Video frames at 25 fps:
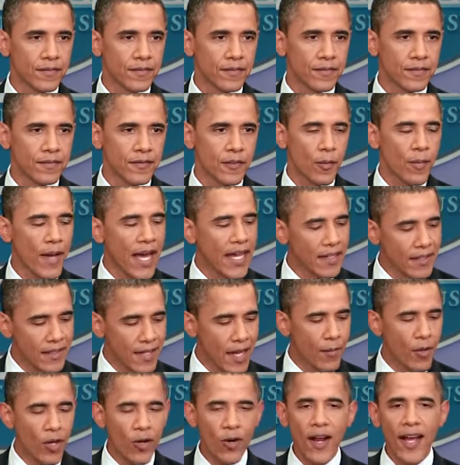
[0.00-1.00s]
They're mad at
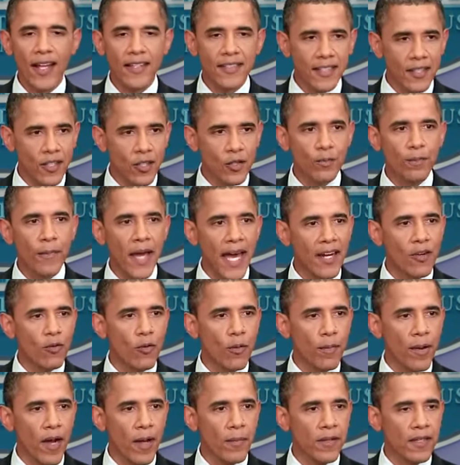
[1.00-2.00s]
Democrats and they're mad at
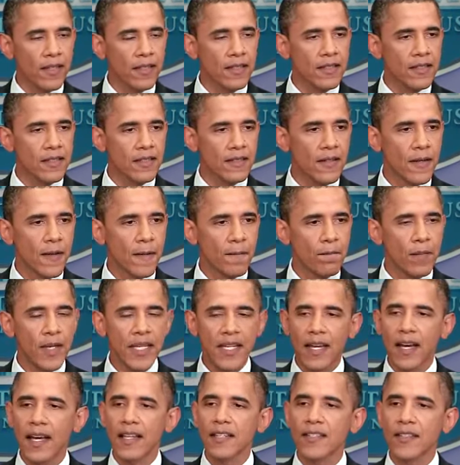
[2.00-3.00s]
Republicans
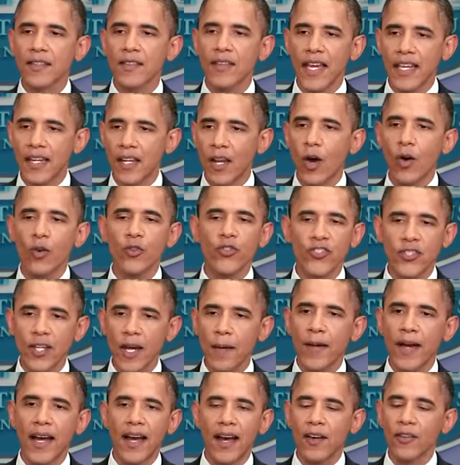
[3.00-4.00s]
because they know
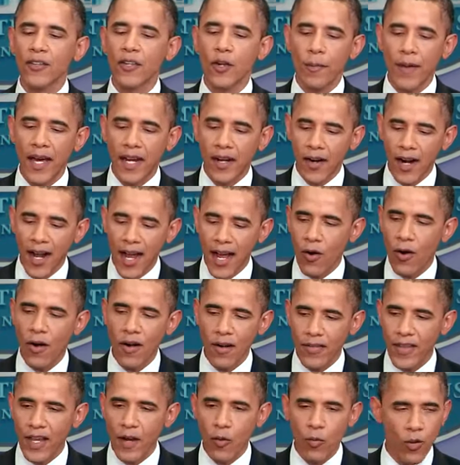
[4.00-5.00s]
somehow, no matter how hard
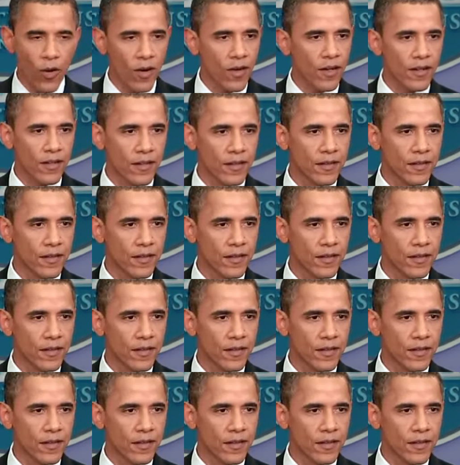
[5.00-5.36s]
they work,